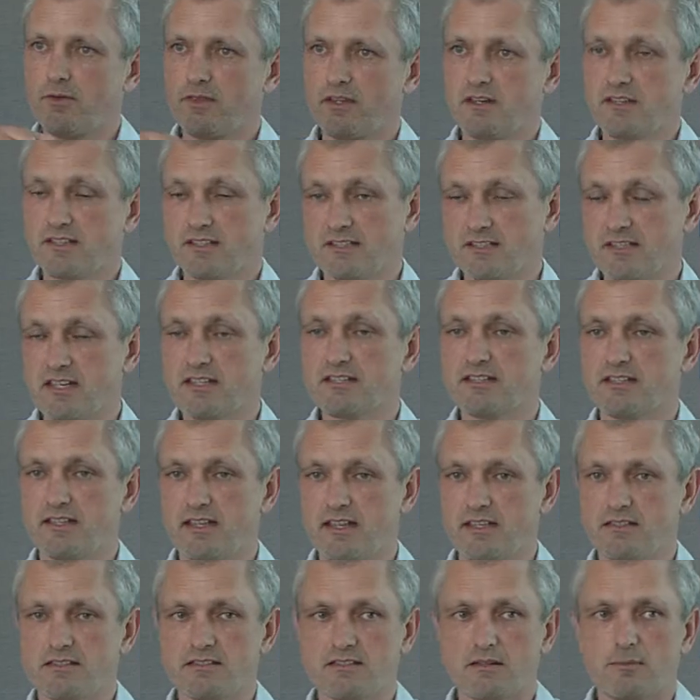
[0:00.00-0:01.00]
within a
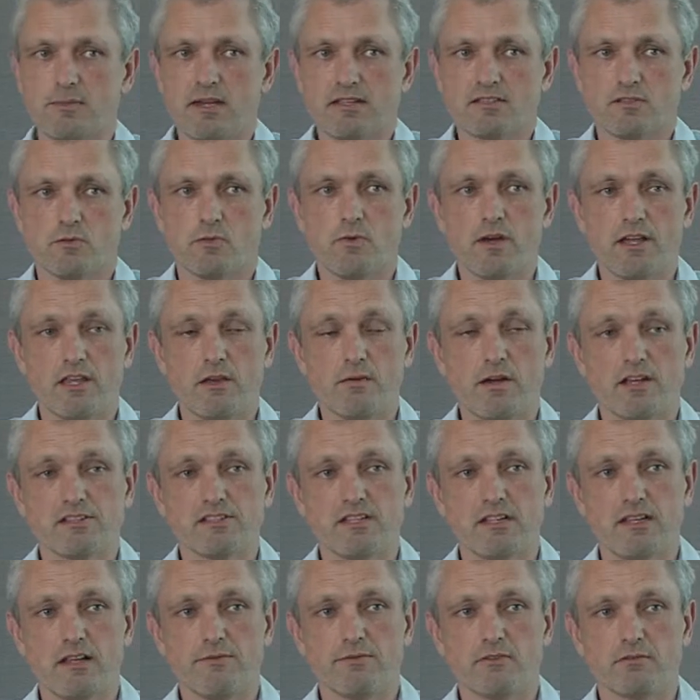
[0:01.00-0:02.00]
city, does it matter where you
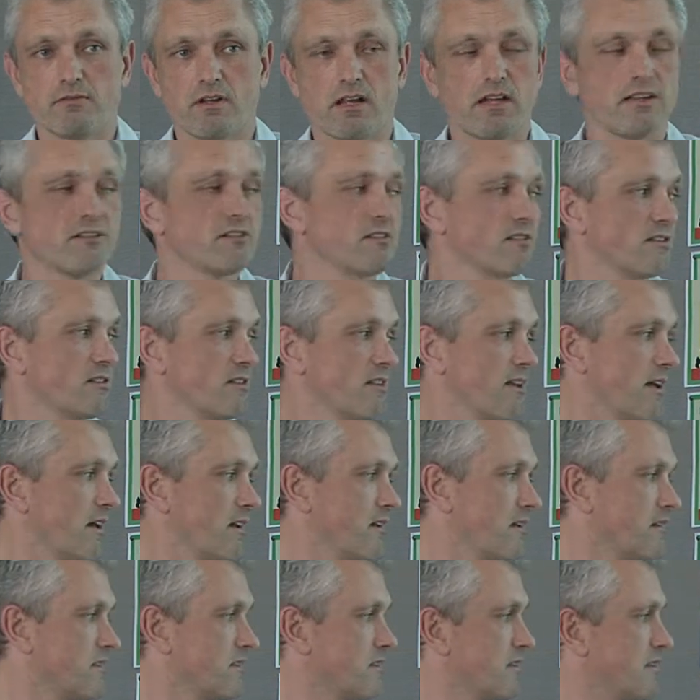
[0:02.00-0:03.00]
actually live in relation to
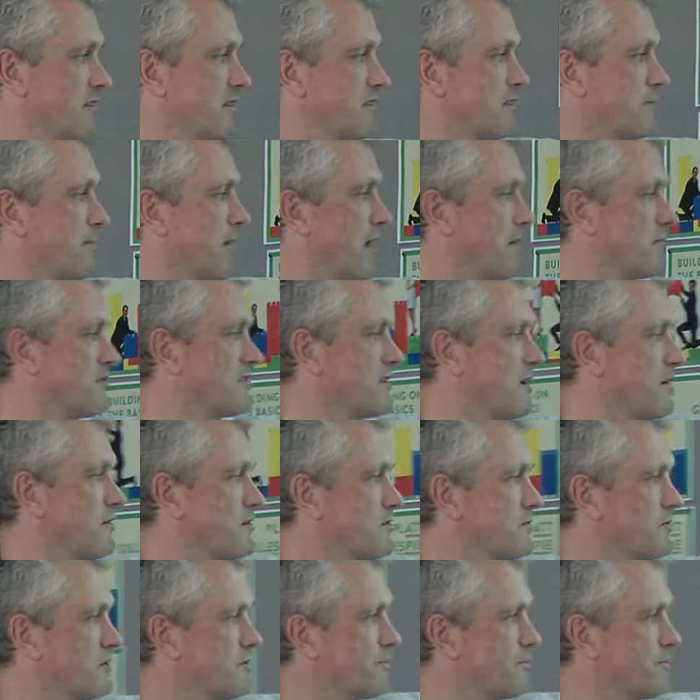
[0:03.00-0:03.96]
that? And so this map shows